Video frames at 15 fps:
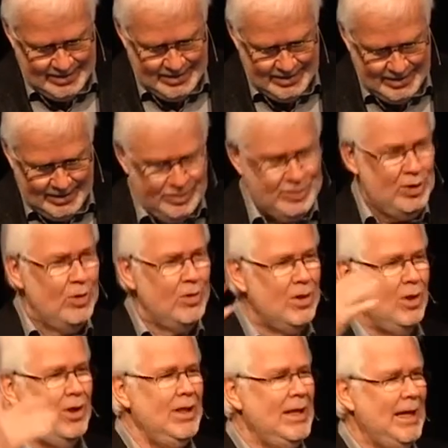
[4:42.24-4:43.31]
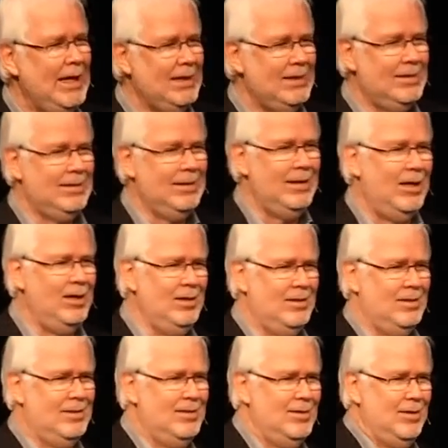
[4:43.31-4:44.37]
Can do with all that.
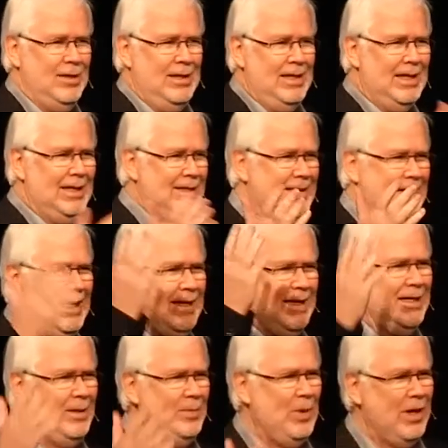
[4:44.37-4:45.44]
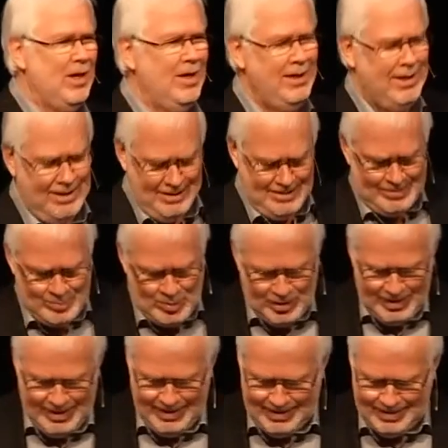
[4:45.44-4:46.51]
All that getting up early in the
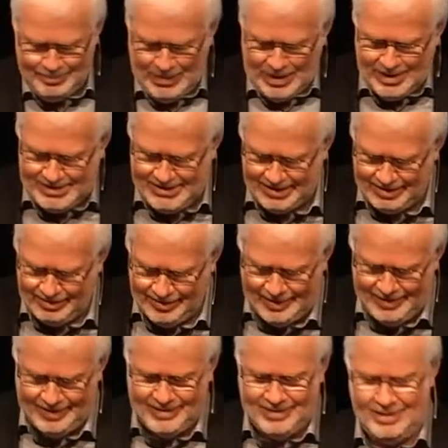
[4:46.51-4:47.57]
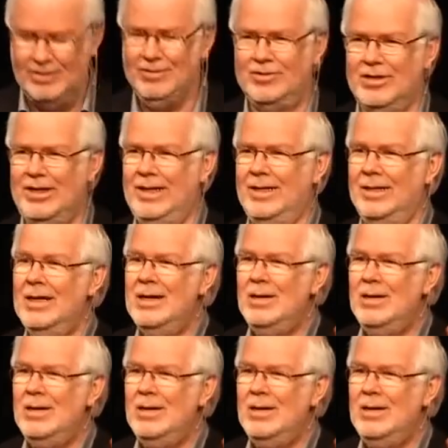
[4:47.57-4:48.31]
morning and marching around the country and